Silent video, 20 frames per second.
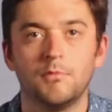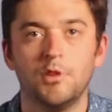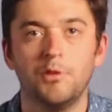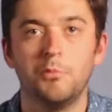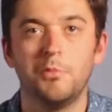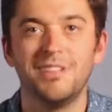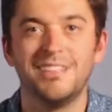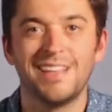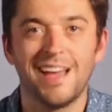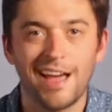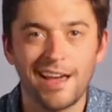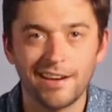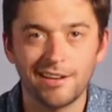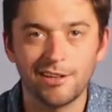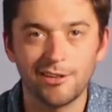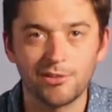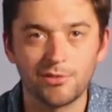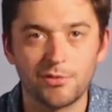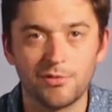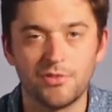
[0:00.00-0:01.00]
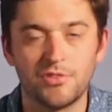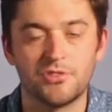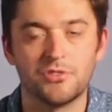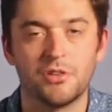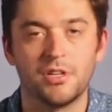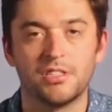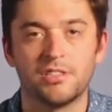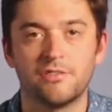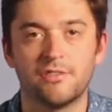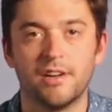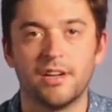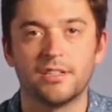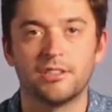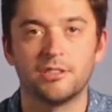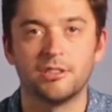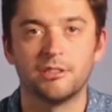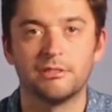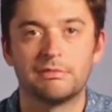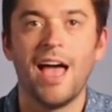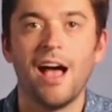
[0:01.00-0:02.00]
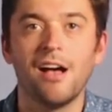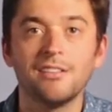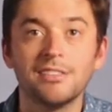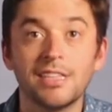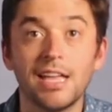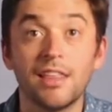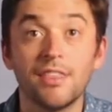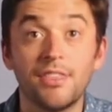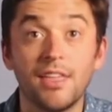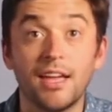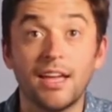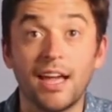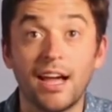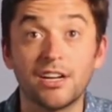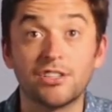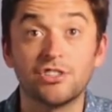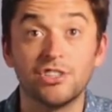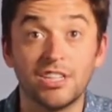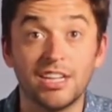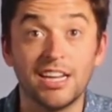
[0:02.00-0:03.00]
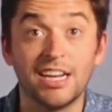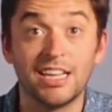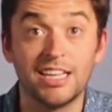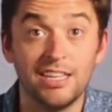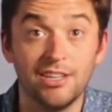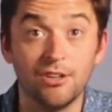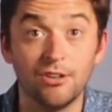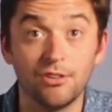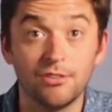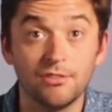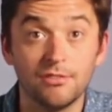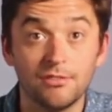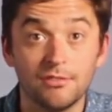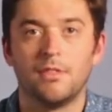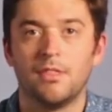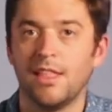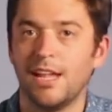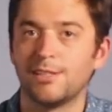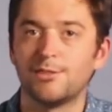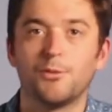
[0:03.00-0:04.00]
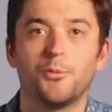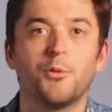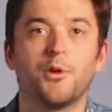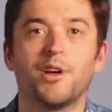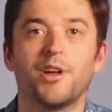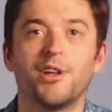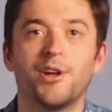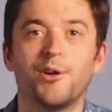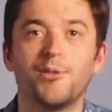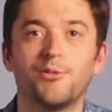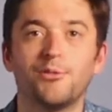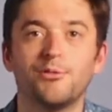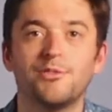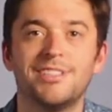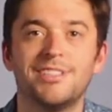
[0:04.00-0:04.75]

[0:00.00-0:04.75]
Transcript: You've been diagnosed with a stress fracture. How's that thing actually gonna heal? That's what we're gonna go through